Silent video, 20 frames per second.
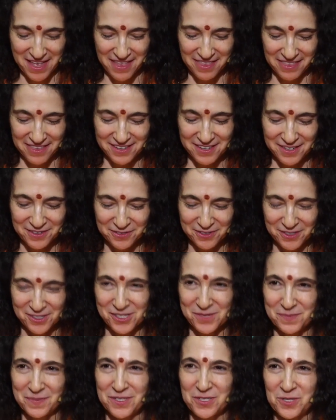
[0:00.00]
The
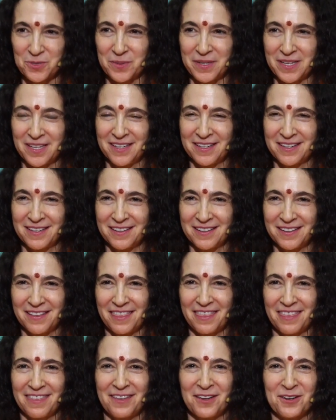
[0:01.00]
difference between
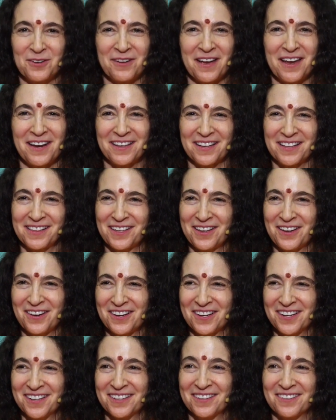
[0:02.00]
theoretically
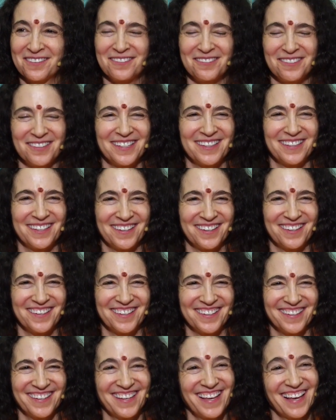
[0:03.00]
on and really
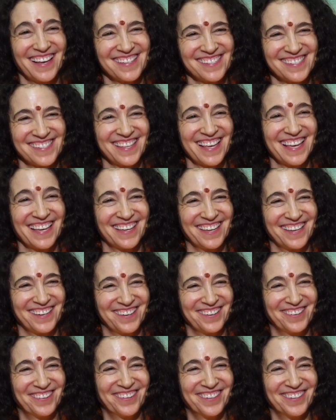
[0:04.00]
on. Yes, thank you.